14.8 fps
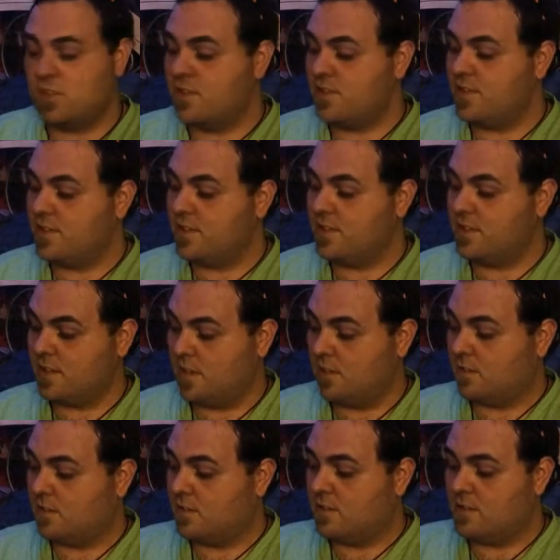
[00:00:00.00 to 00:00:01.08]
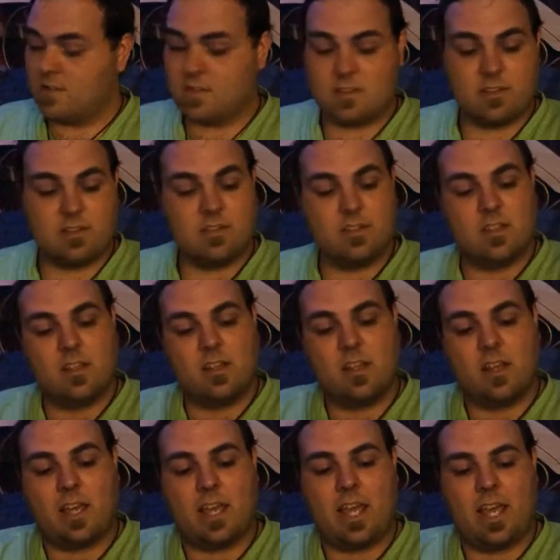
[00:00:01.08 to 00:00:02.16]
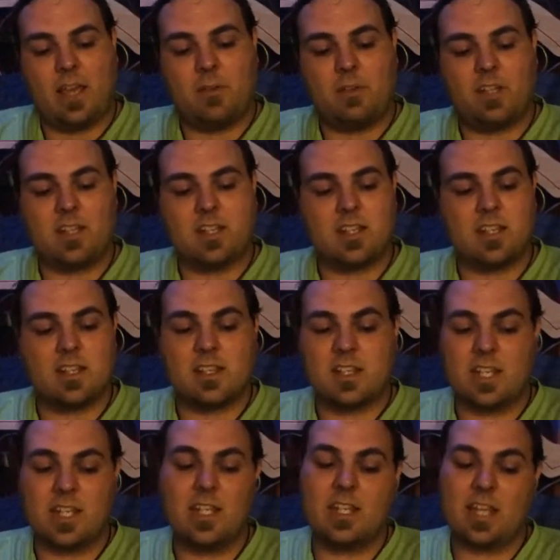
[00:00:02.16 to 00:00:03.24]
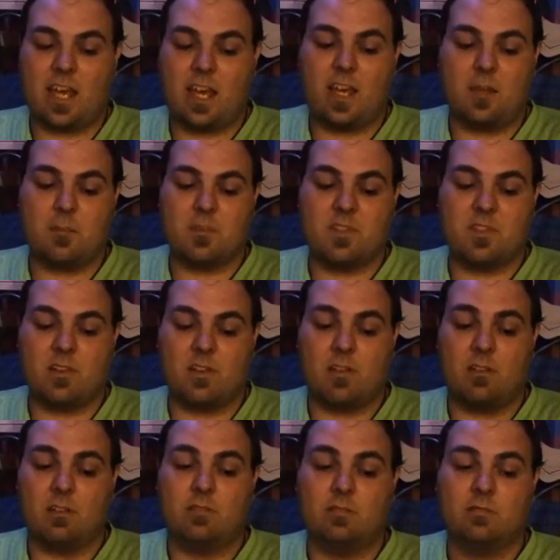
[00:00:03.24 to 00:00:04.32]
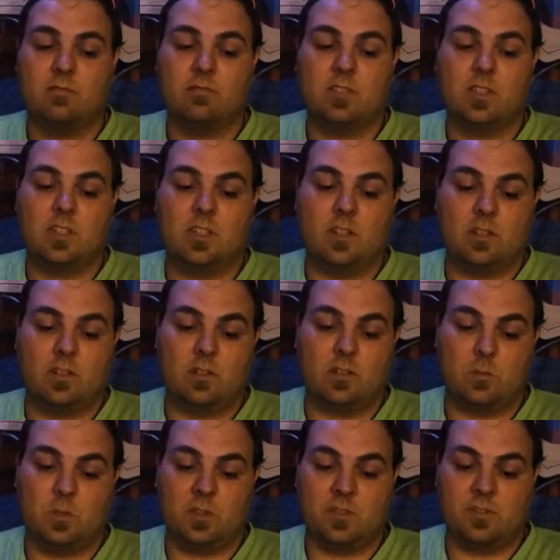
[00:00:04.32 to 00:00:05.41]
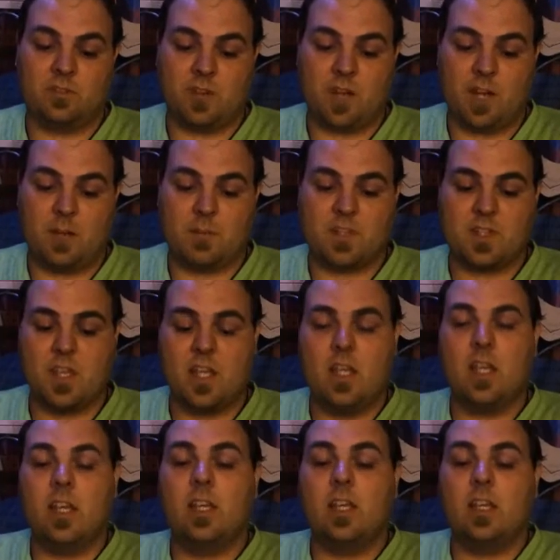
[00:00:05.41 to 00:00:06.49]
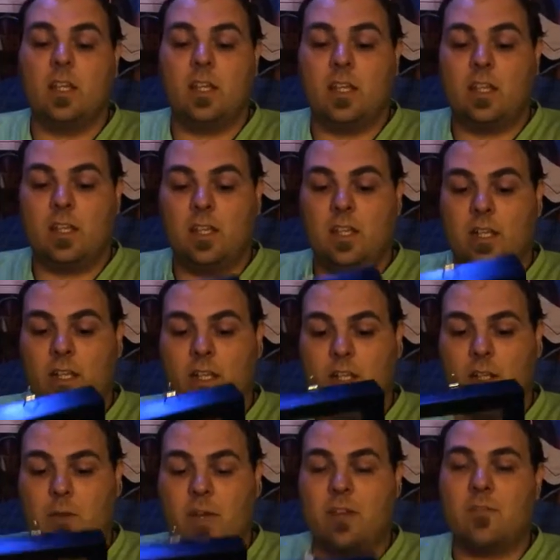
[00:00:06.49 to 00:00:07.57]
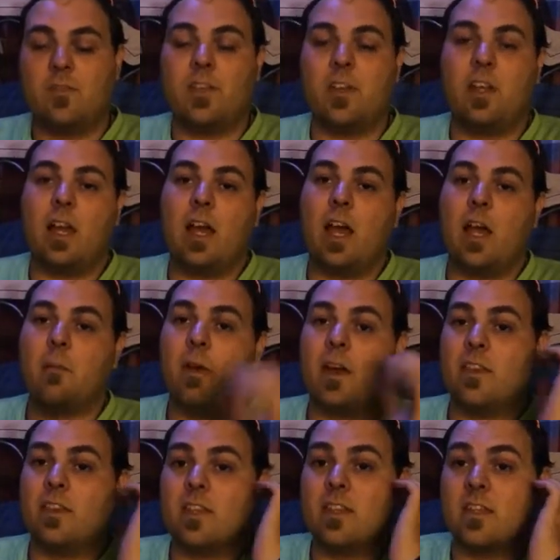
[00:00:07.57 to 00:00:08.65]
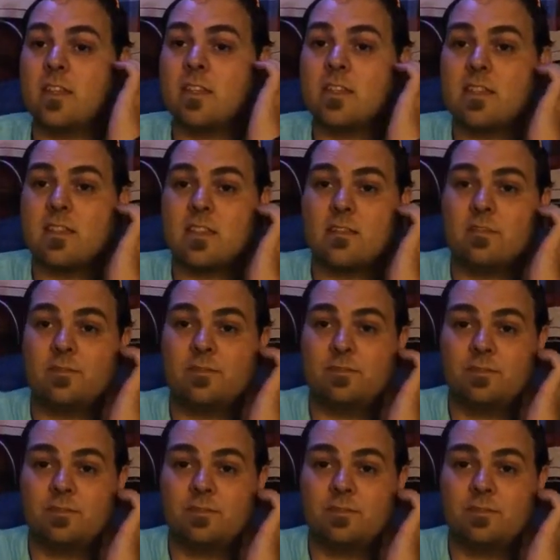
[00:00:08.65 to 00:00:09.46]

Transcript: which sucks. I hate when they stick sticky tabs on wooden frames. Anyway, I bought this.